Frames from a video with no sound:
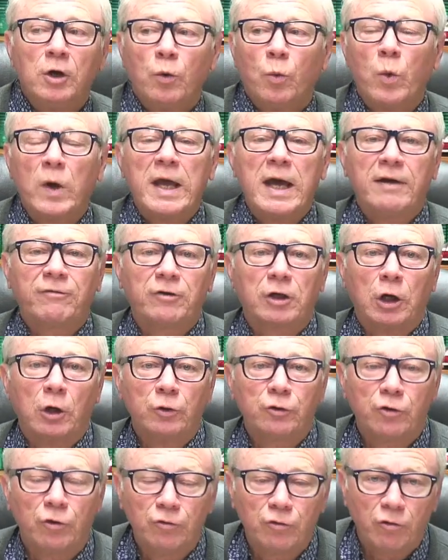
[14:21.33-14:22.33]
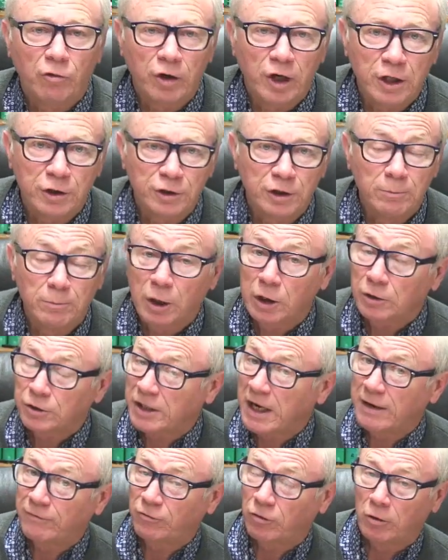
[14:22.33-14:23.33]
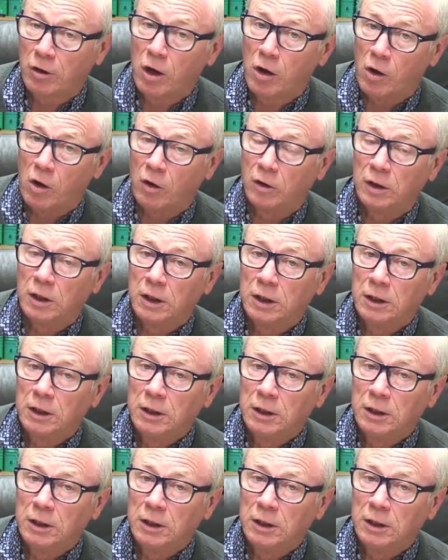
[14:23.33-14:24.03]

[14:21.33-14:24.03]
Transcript: We have to go to tradition because, after all,